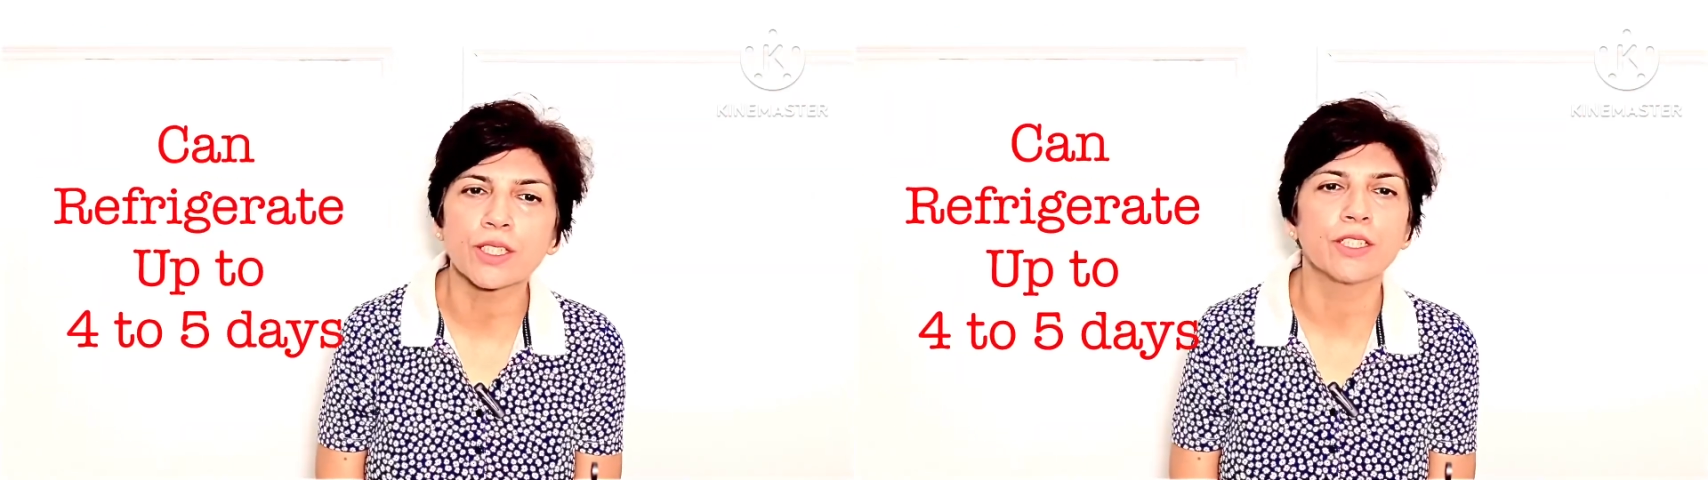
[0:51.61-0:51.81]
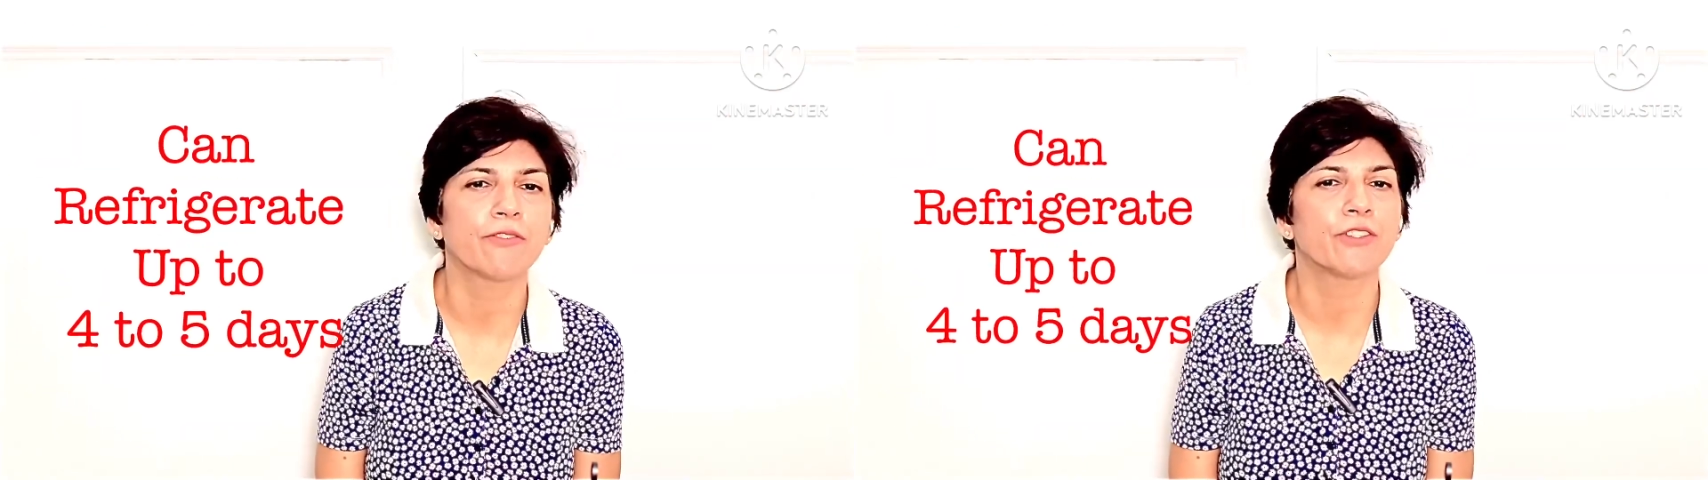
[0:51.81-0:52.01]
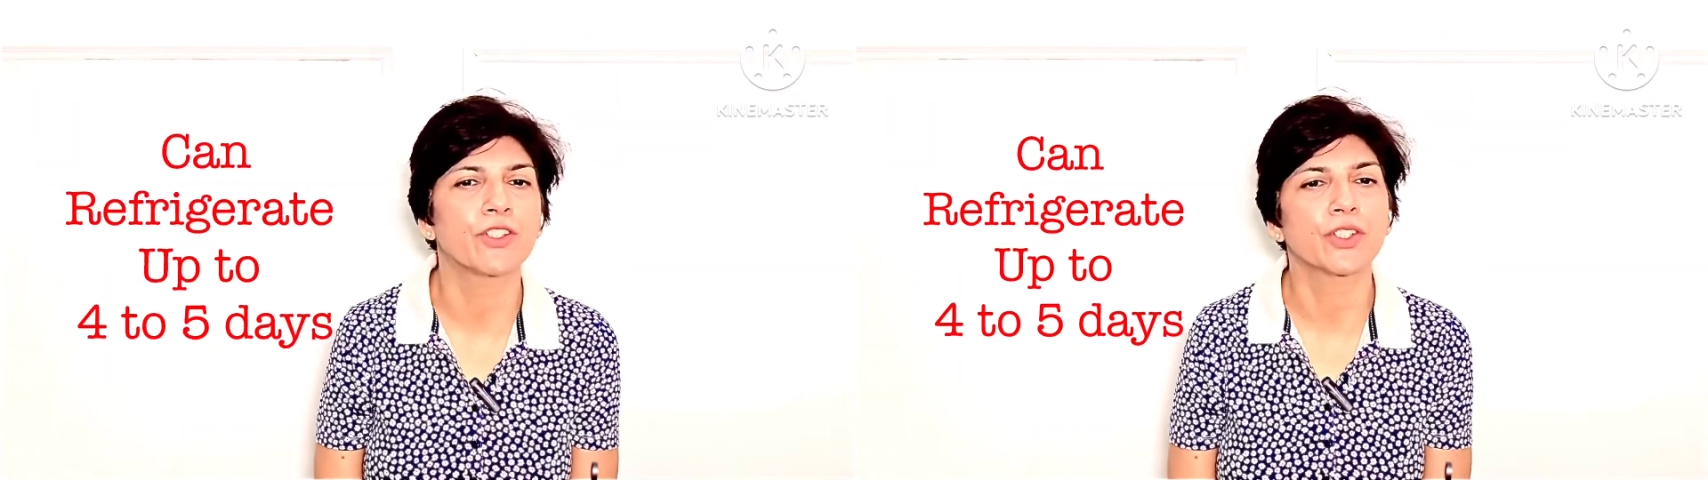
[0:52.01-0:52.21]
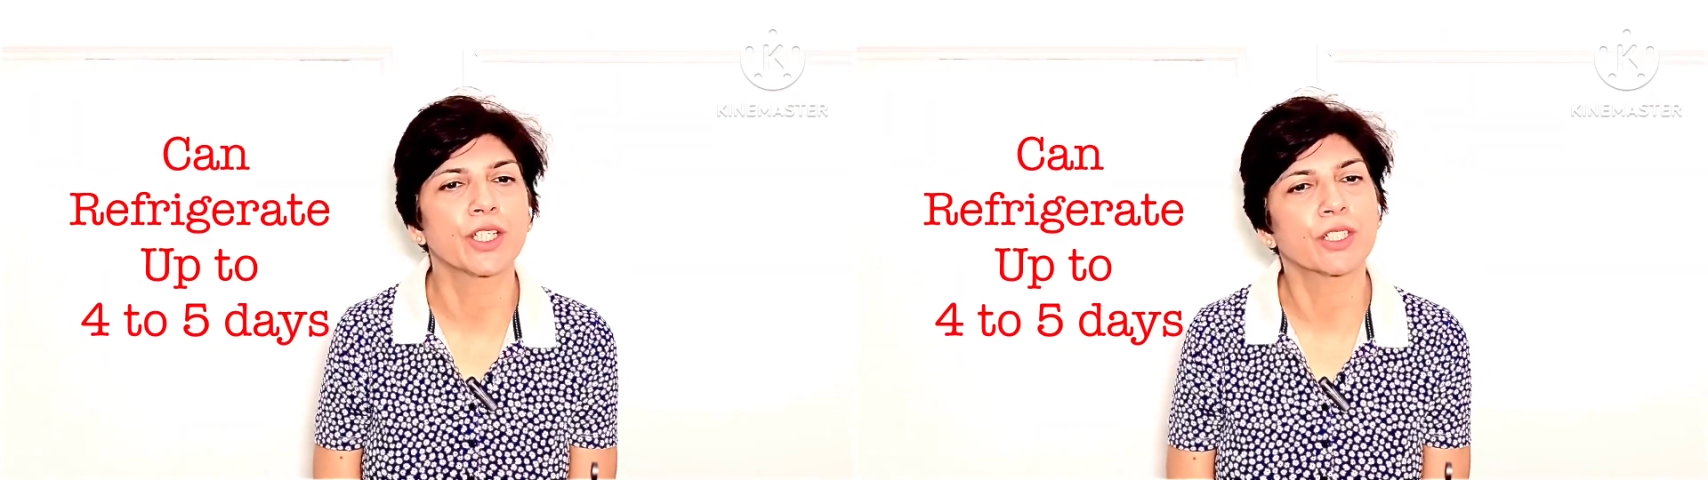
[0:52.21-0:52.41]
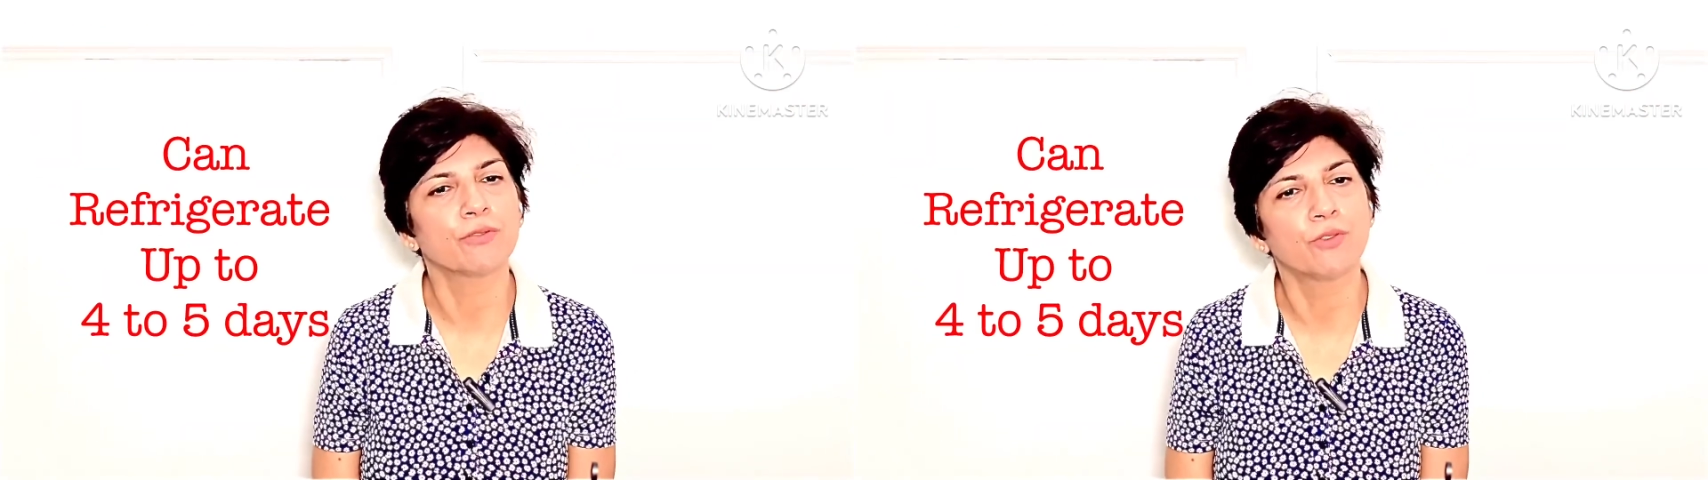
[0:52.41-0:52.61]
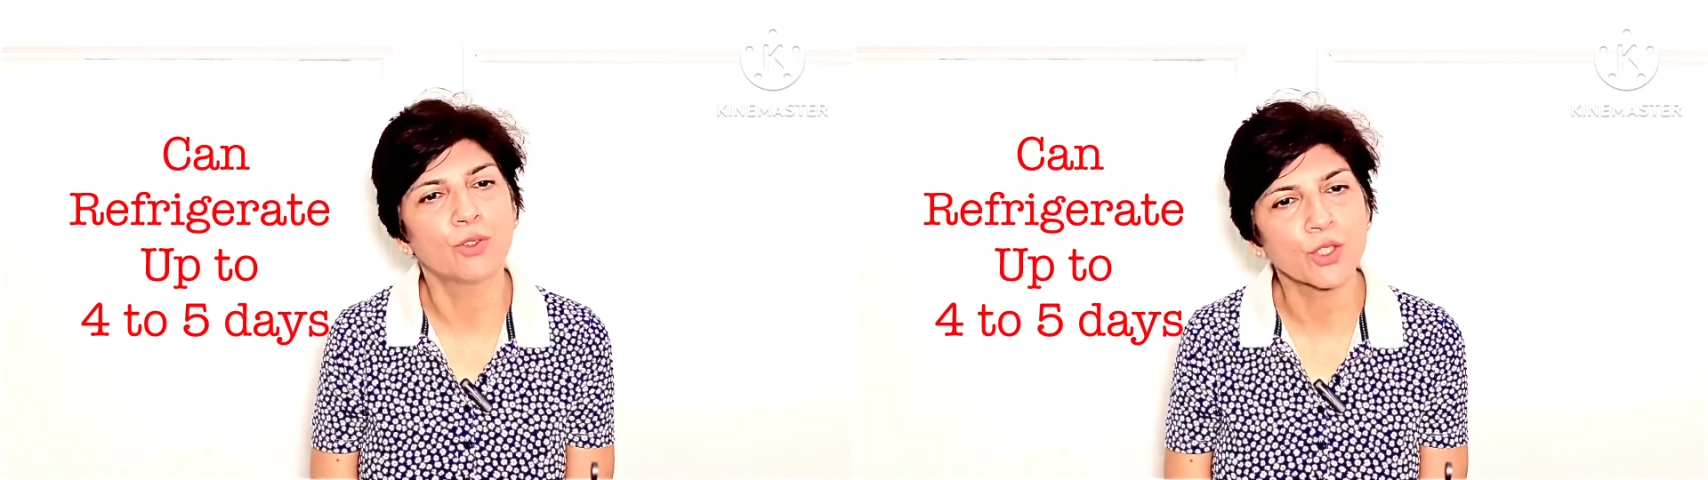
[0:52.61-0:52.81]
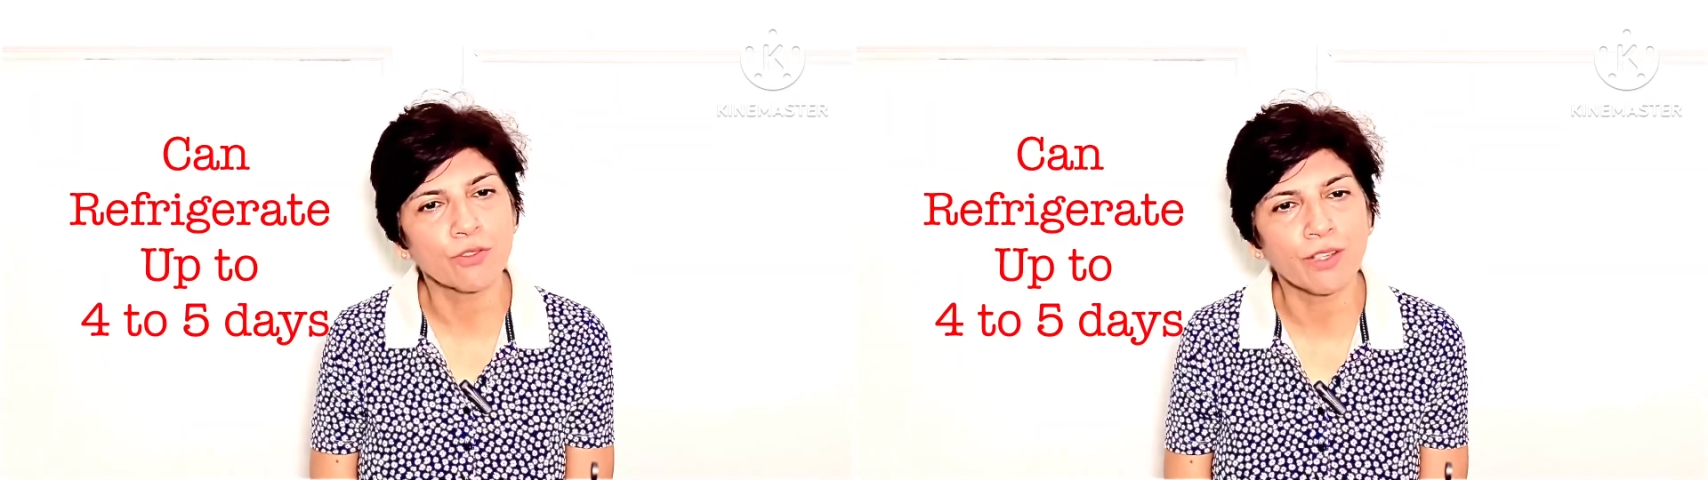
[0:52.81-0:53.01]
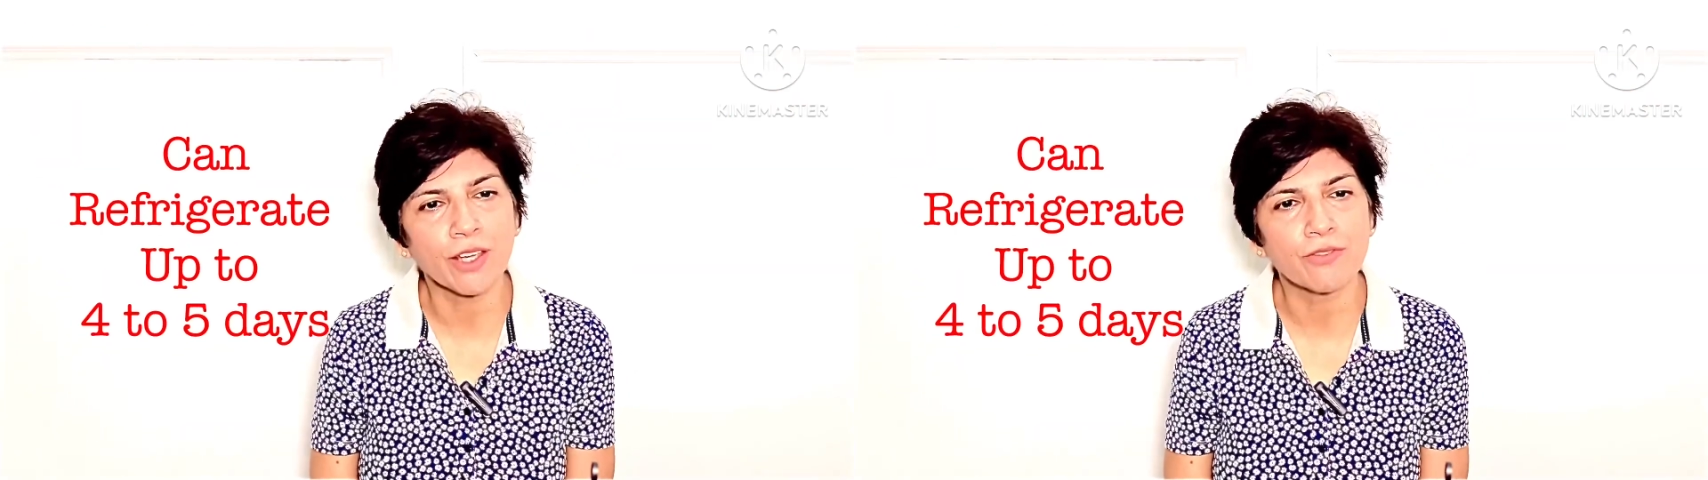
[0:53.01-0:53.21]
in refrigerator for 4
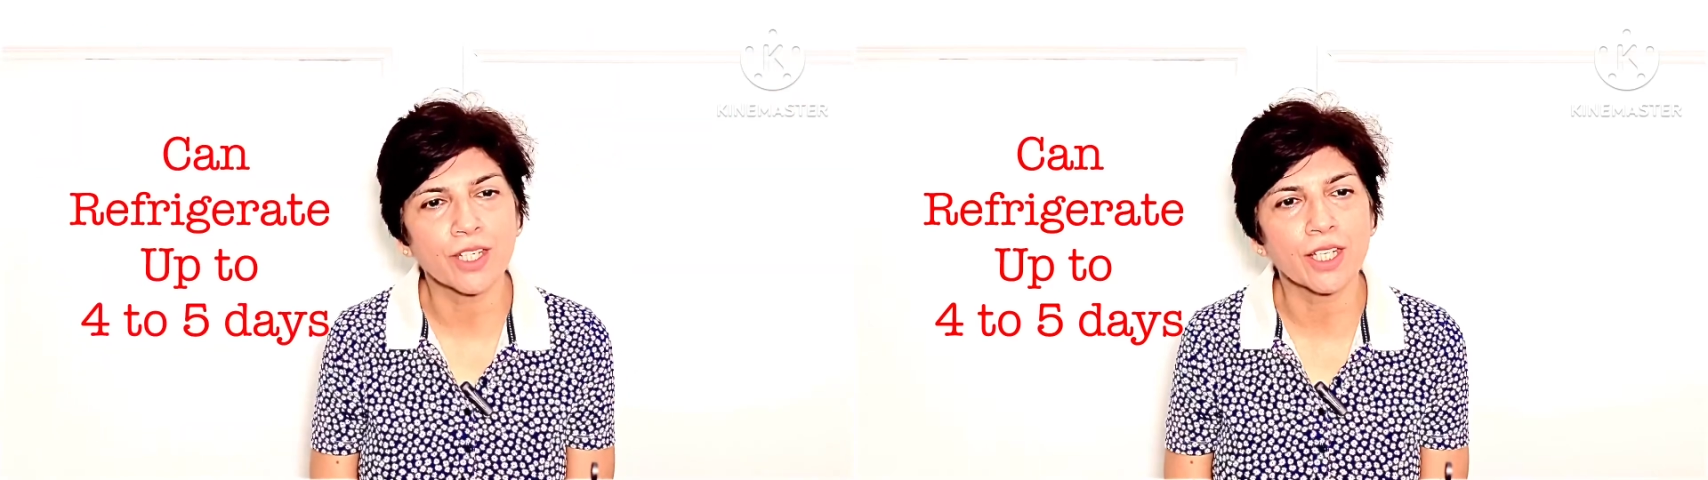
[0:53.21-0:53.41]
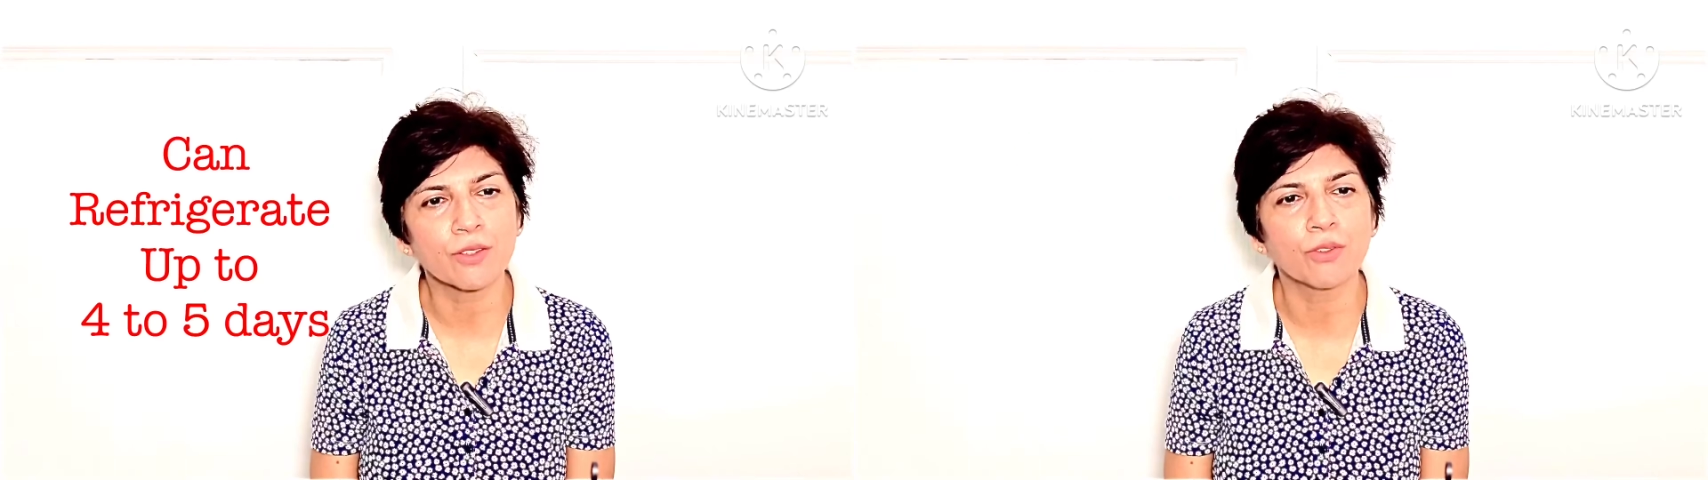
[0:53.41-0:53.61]
to 5 days.